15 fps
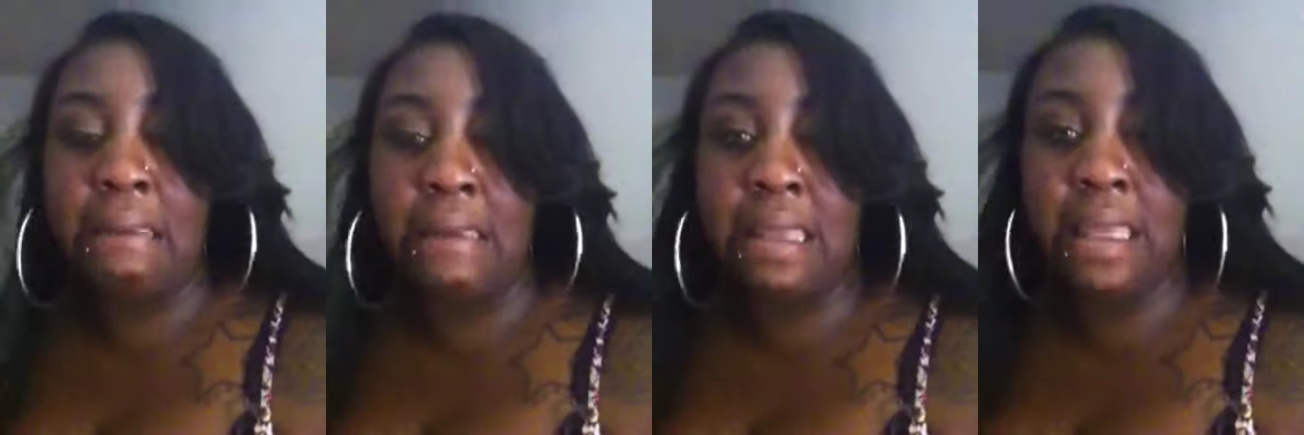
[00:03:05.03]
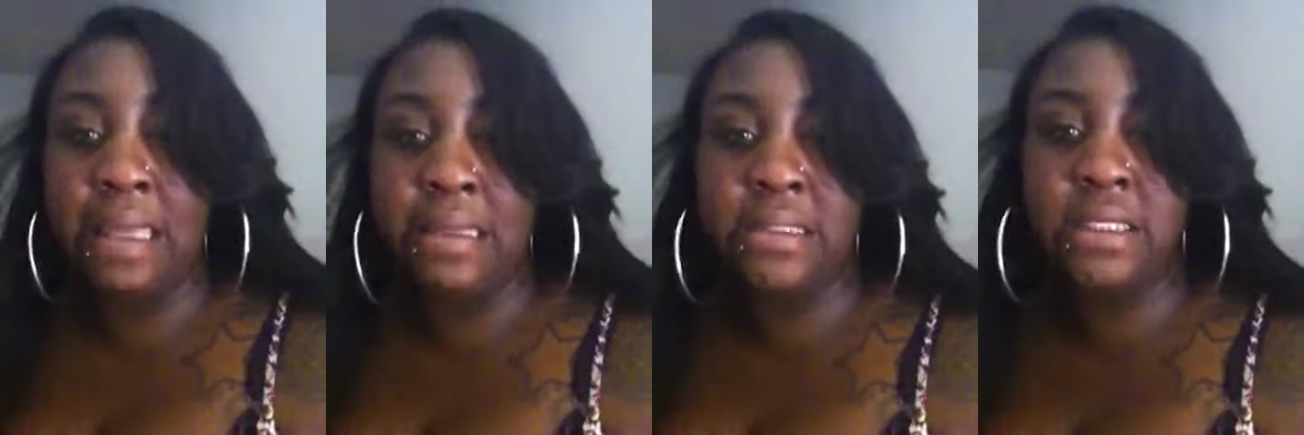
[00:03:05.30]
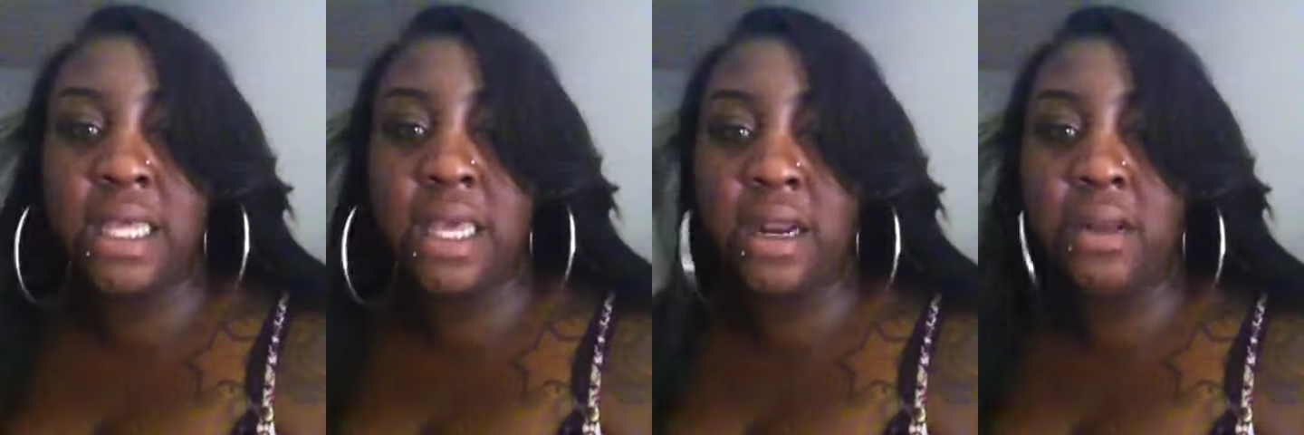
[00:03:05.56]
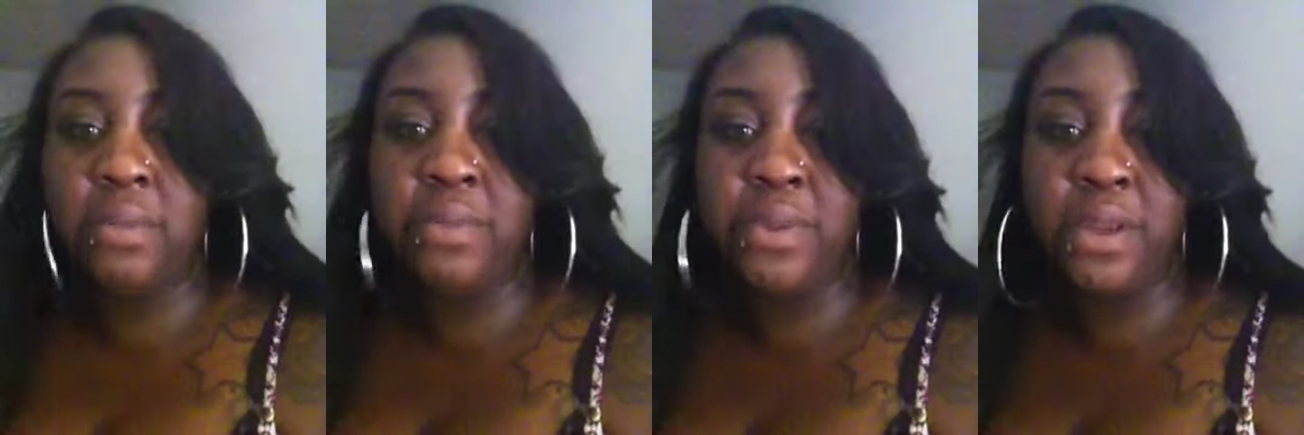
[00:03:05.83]
yes at
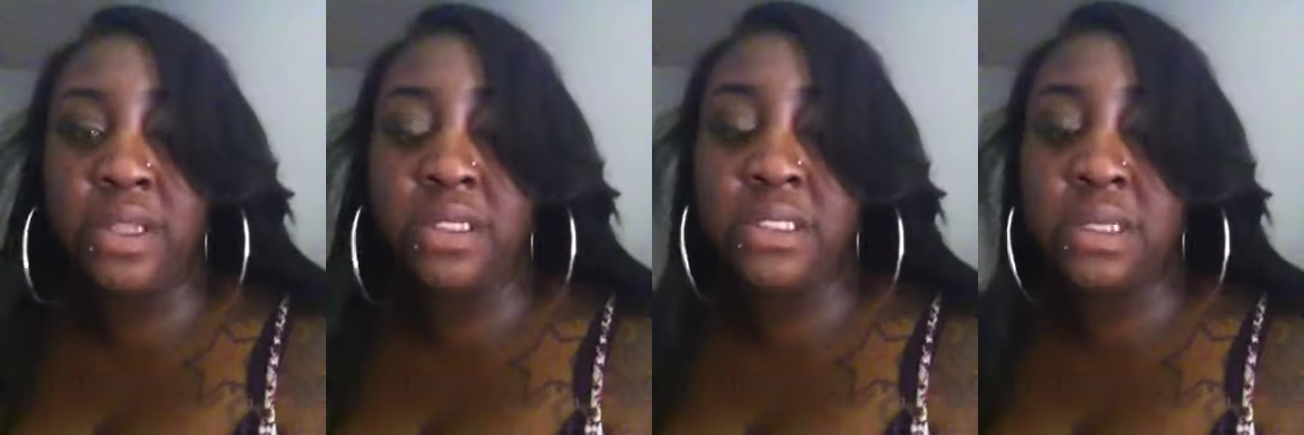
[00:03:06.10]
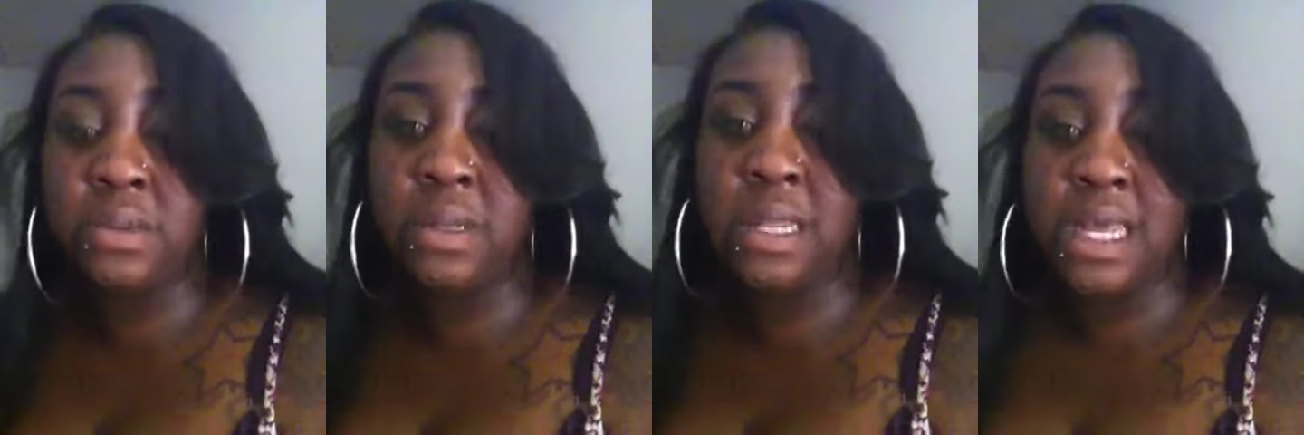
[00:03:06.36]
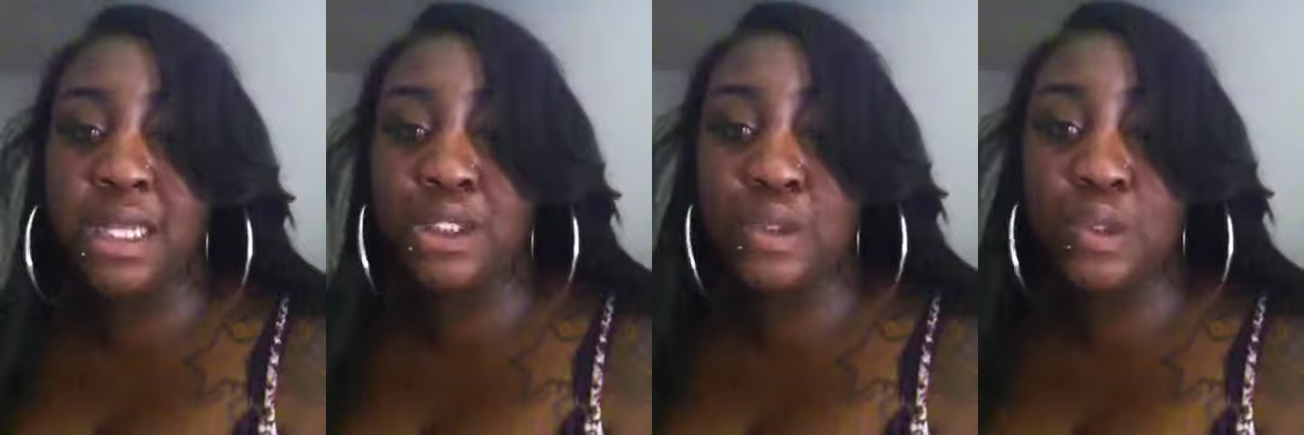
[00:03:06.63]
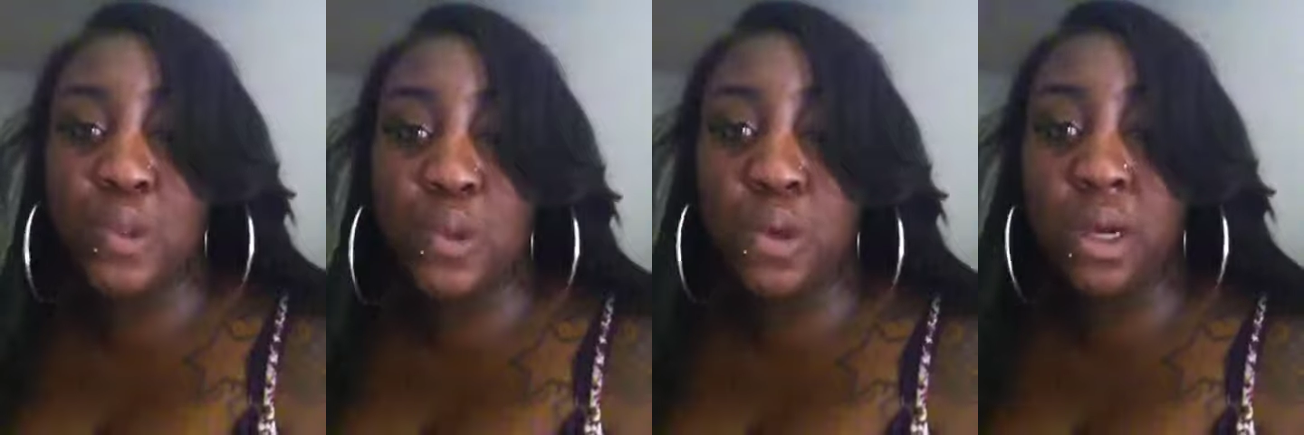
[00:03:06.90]
a beauty supply
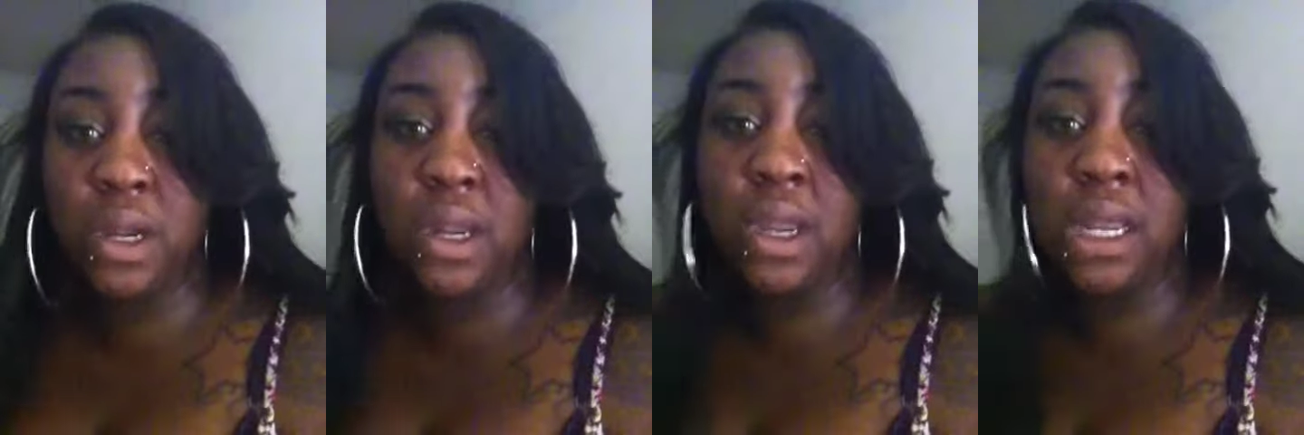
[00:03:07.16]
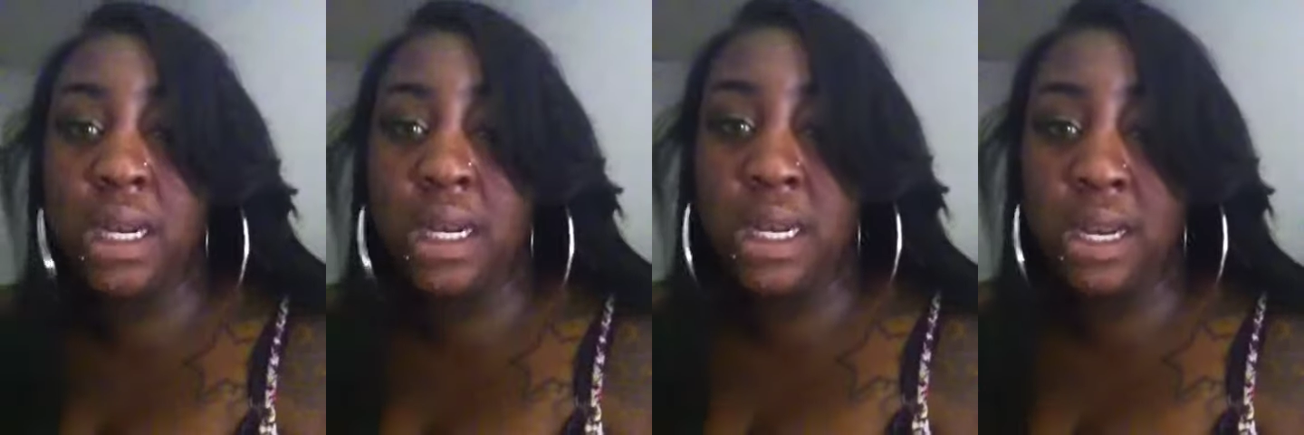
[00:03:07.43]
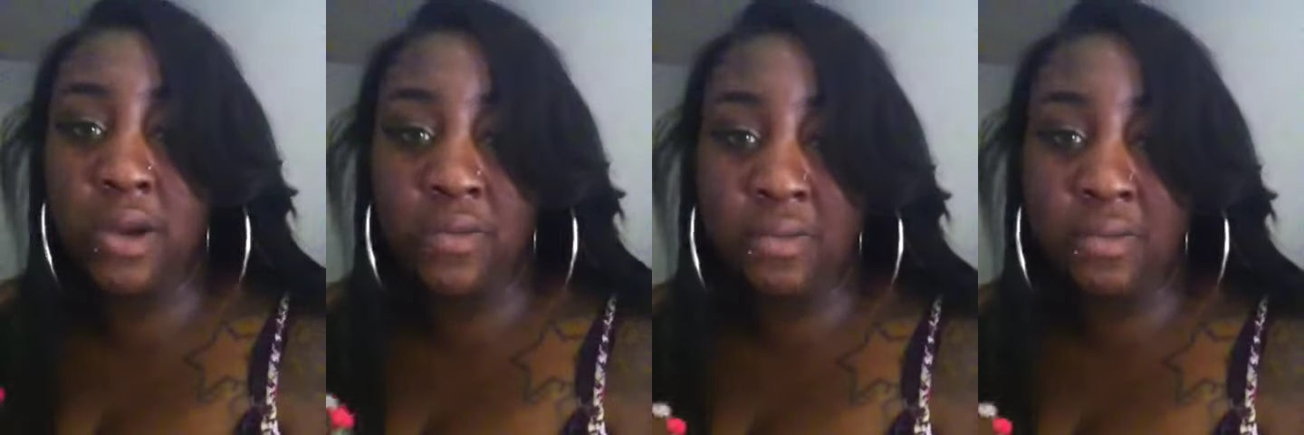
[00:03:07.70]
store near